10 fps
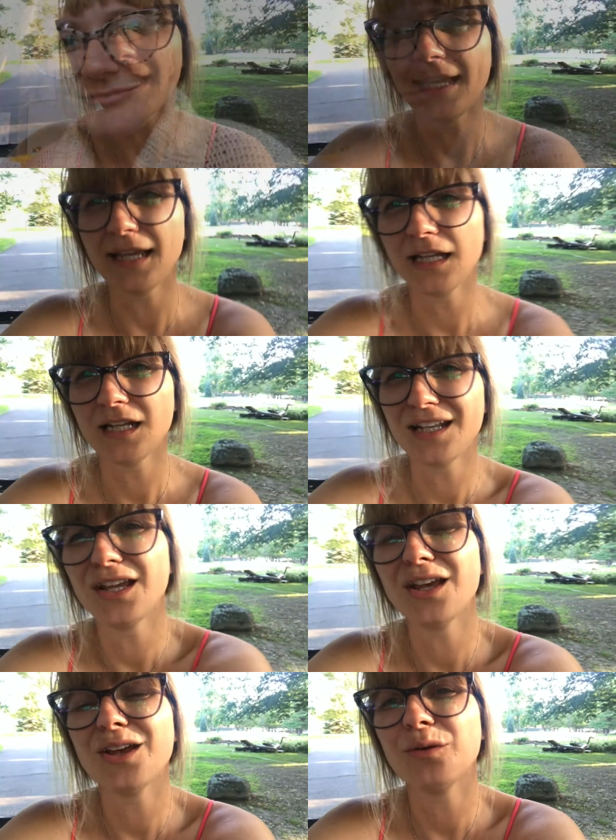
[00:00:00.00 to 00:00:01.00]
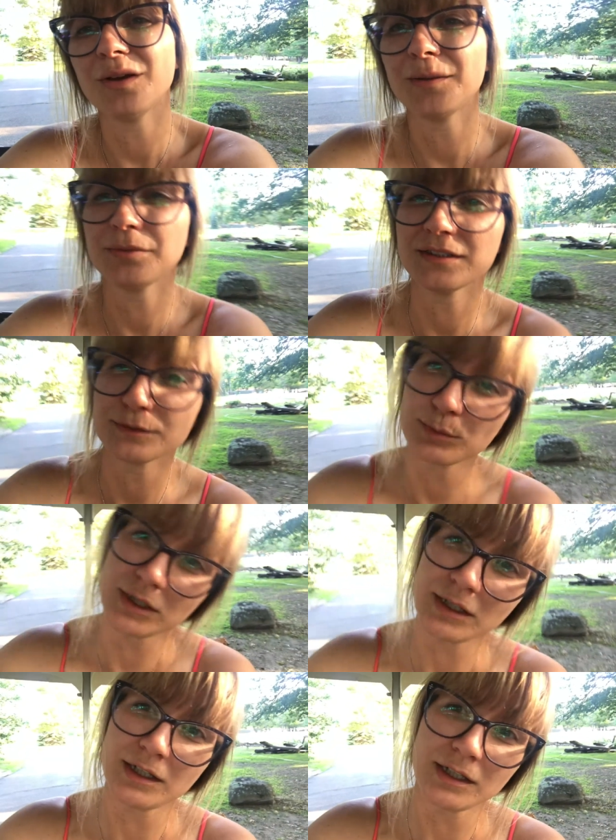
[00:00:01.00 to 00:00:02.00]
And I know 1 +
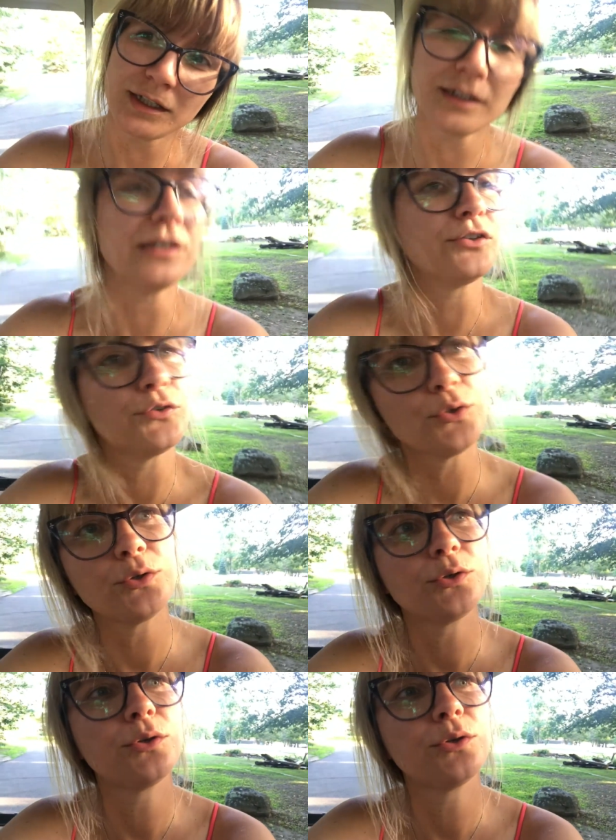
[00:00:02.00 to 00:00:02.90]
1 is 2,